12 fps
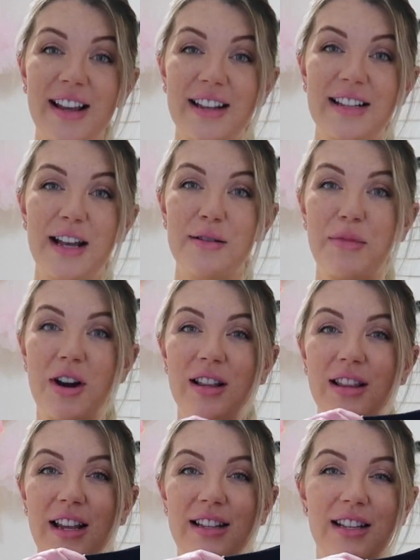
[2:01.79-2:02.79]
like I said,
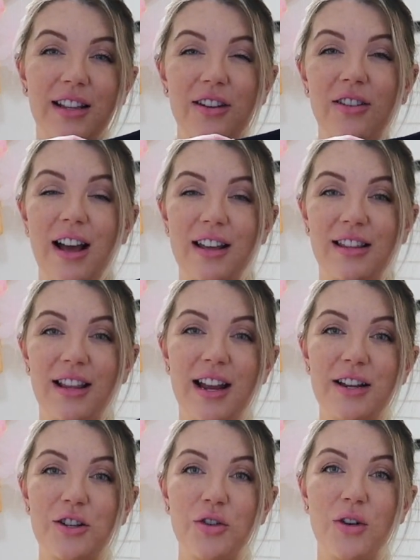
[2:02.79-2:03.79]
Martin likes the little
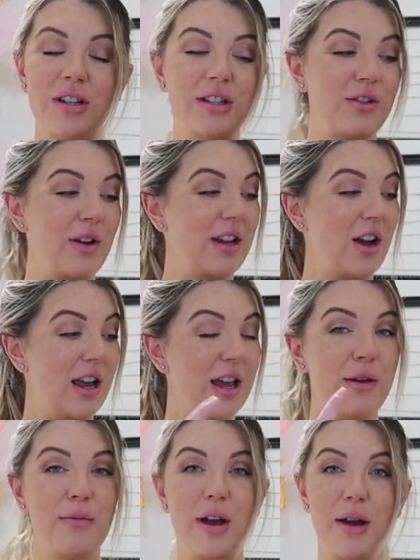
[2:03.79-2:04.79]
athletic shorts, so I got
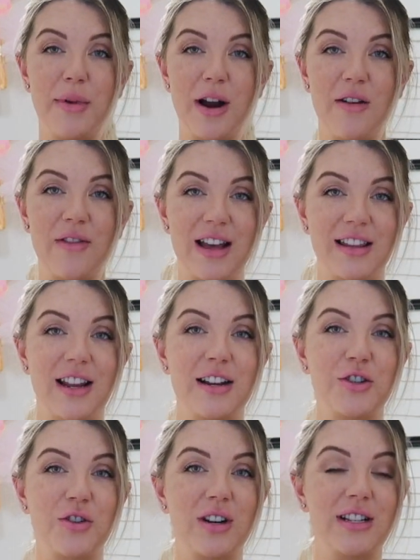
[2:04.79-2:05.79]
him a pair of
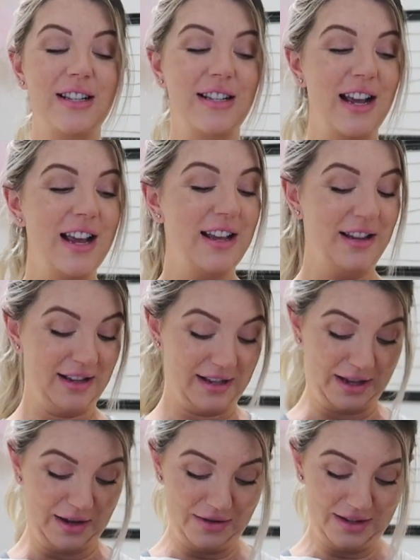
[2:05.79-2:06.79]
athletic shorts.
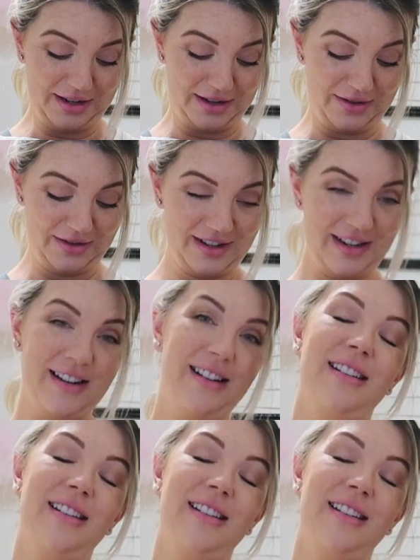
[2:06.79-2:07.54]
Excuse you.